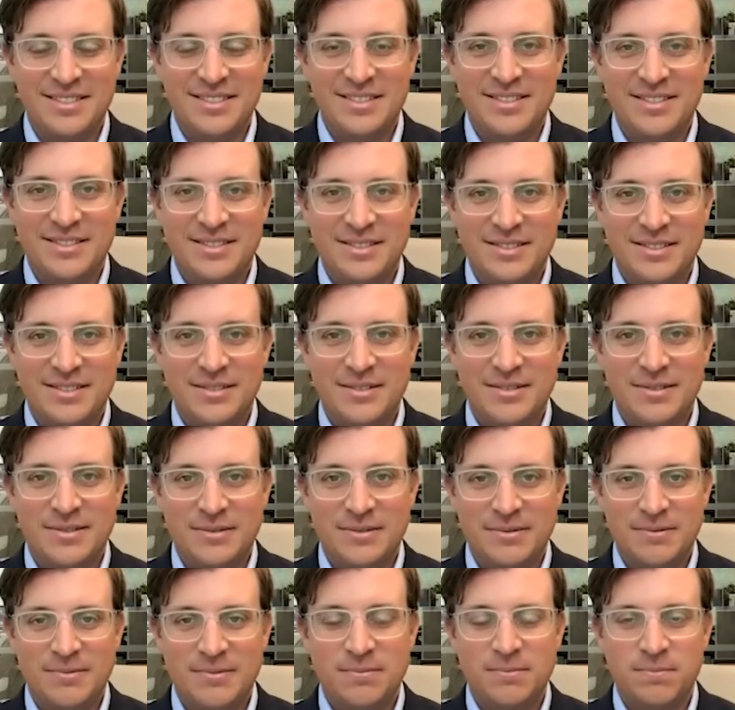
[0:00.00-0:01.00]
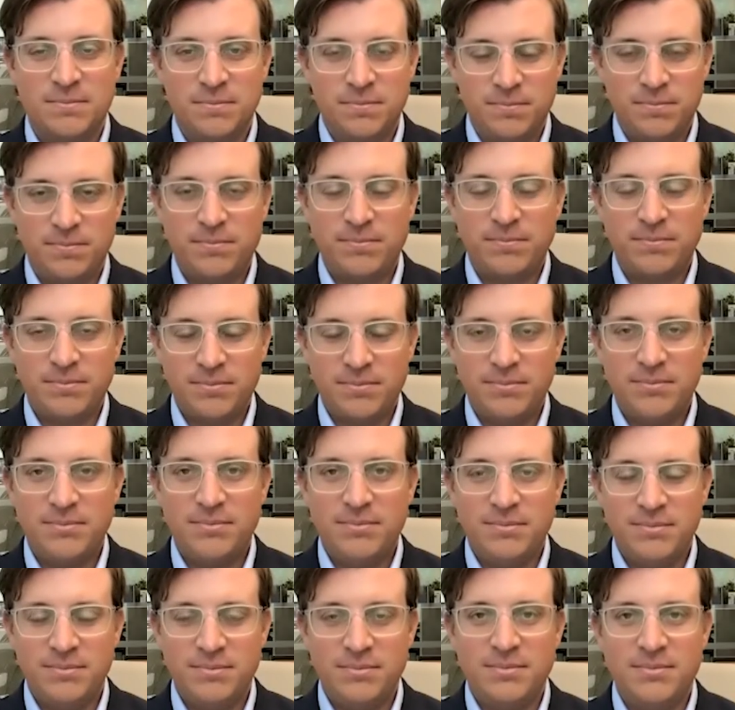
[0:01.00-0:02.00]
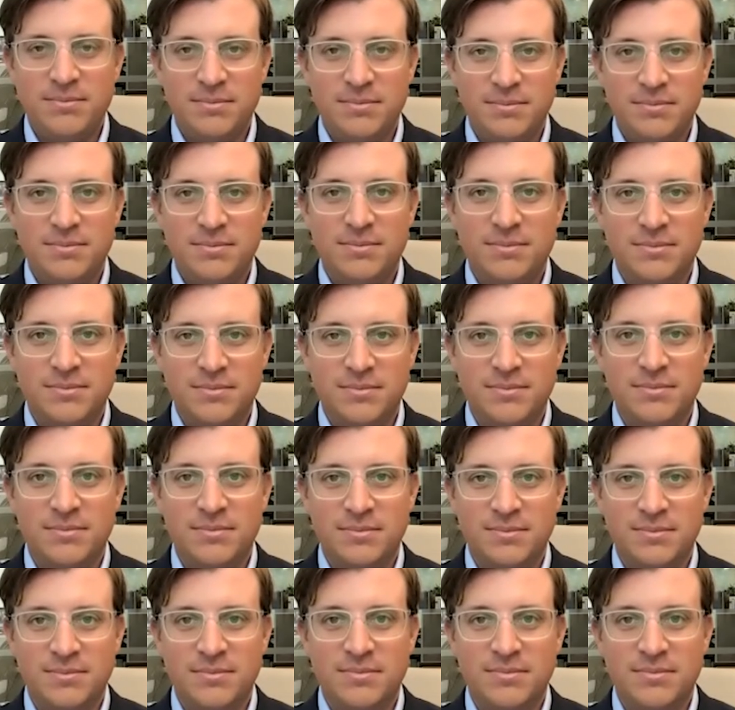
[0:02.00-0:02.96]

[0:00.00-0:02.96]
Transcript: No words are spoken by the person on screen.